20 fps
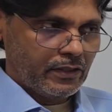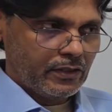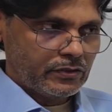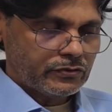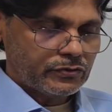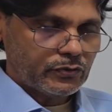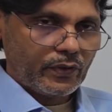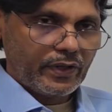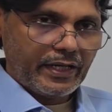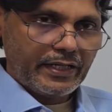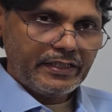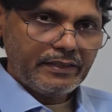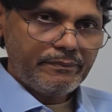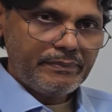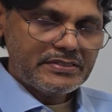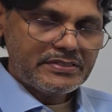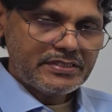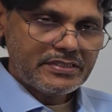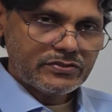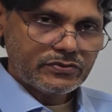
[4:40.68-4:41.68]
So any
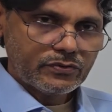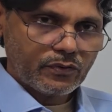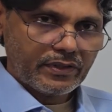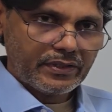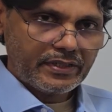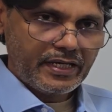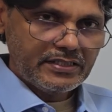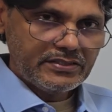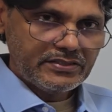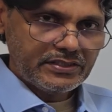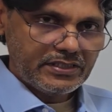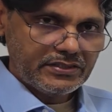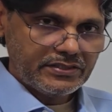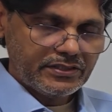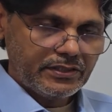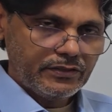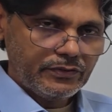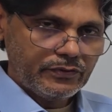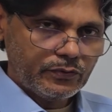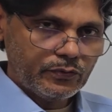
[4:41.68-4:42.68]
business
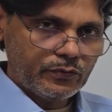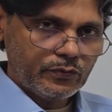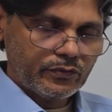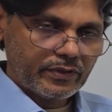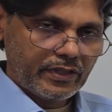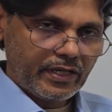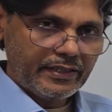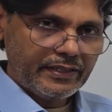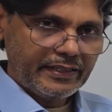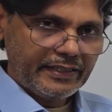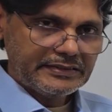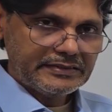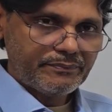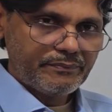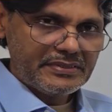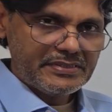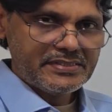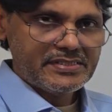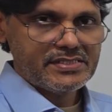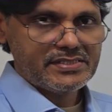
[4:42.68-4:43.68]
organization to run its
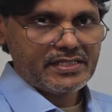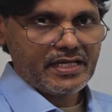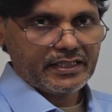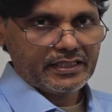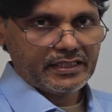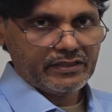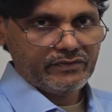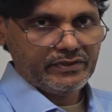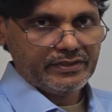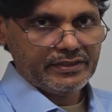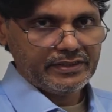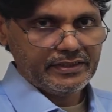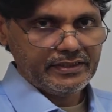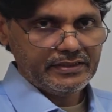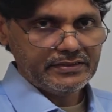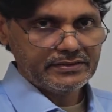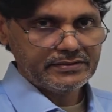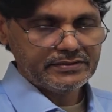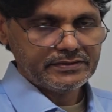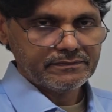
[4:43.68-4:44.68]
business
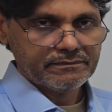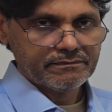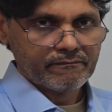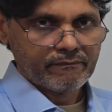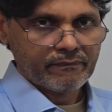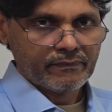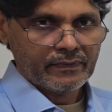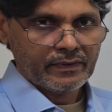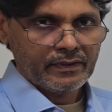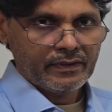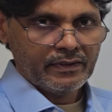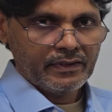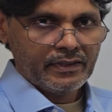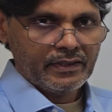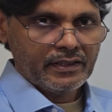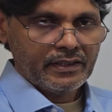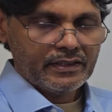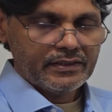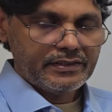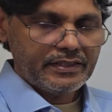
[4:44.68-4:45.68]
activities,
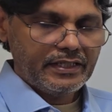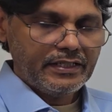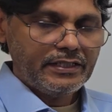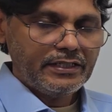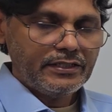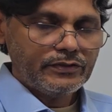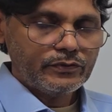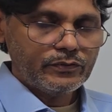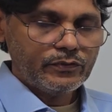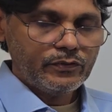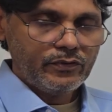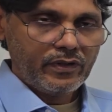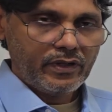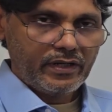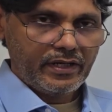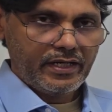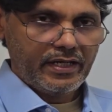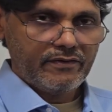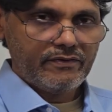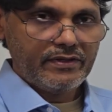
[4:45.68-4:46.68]
they need to
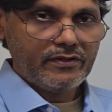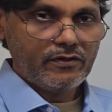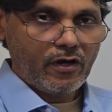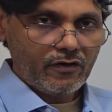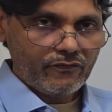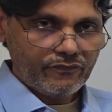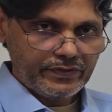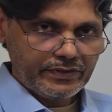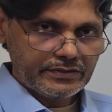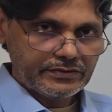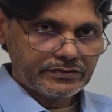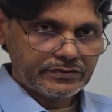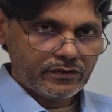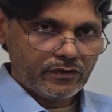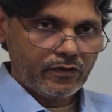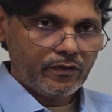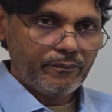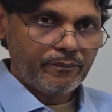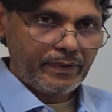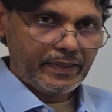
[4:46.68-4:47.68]
have an office
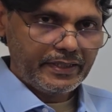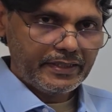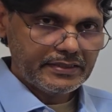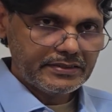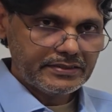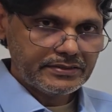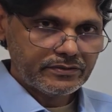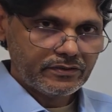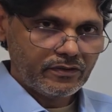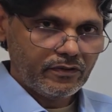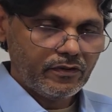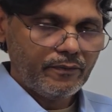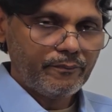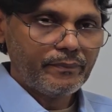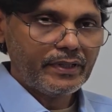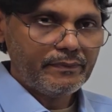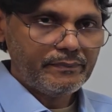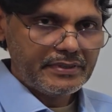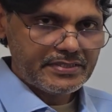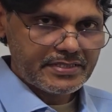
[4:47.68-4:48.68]
or place or
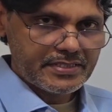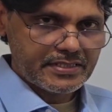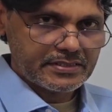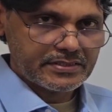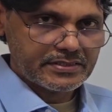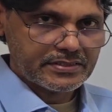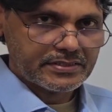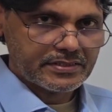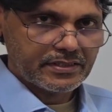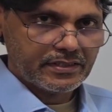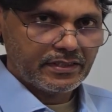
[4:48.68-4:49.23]
premises